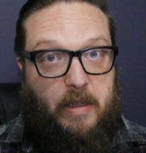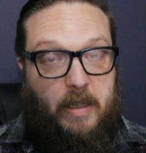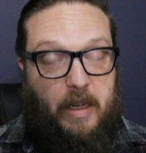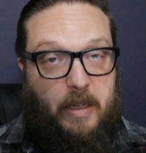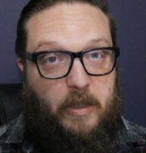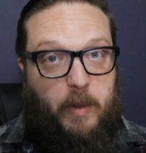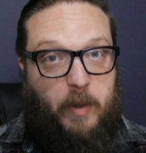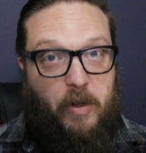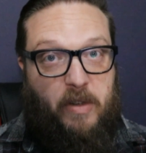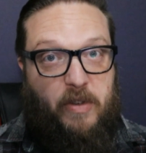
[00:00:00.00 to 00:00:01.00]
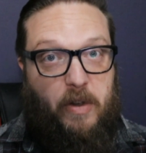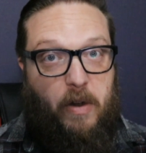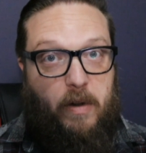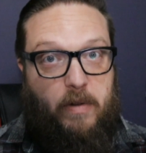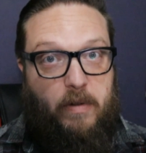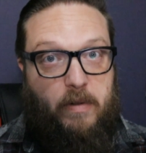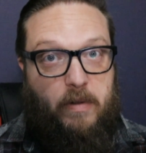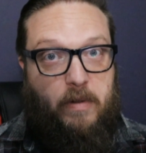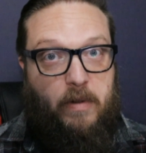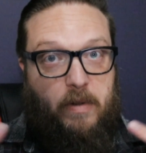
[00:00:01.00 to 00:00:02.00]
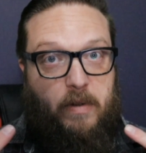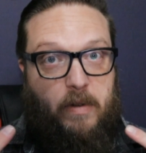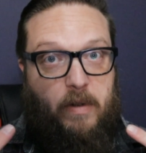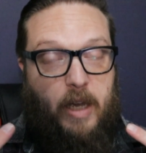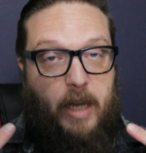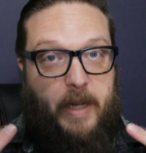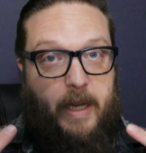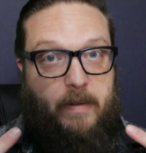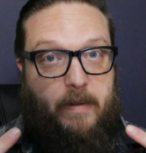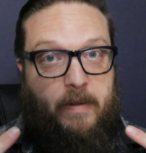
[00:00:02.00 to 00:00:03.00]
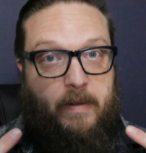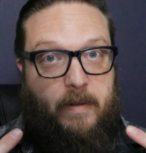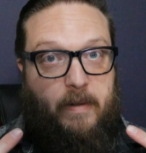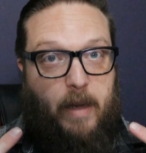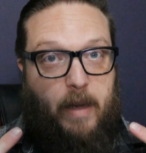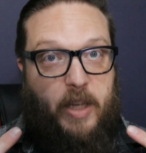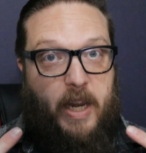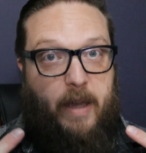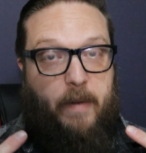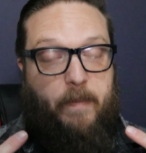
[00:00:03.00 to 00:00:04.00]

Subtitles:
needs to be smoking a cigar. I'm Dad. I'm the dad.